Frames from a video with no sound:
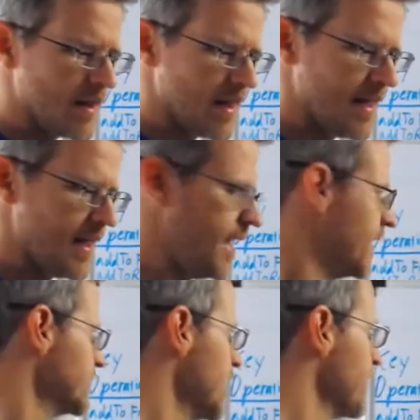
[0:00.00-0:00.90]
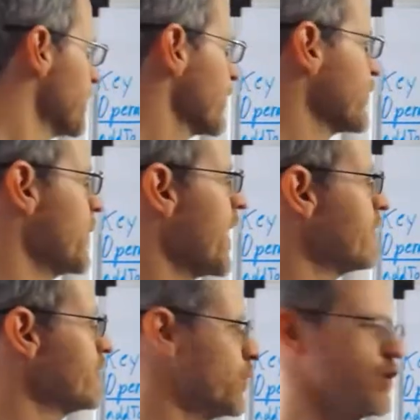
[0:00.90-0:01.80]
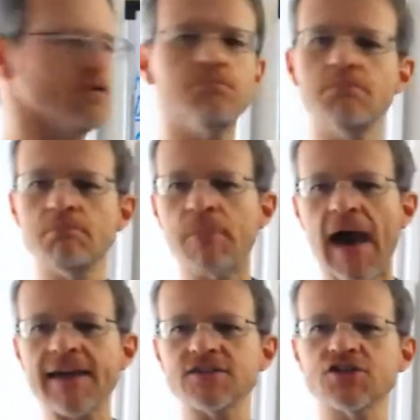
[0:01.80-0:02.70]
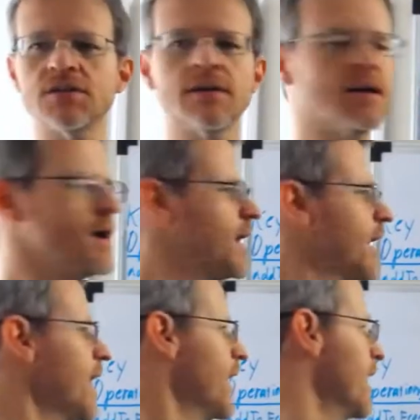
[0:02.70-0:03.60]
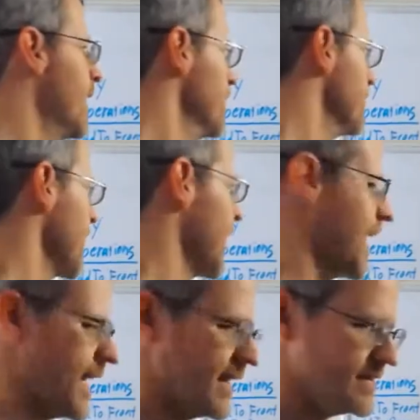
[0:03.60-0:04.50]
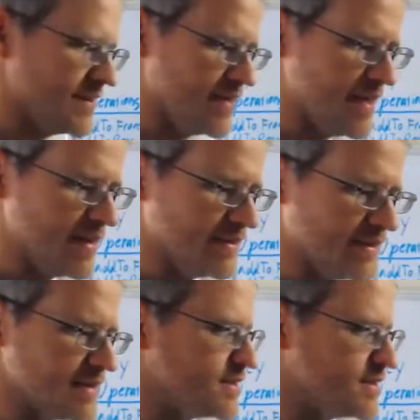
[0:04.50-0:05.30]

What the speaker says: And so we have the word batch. And then let's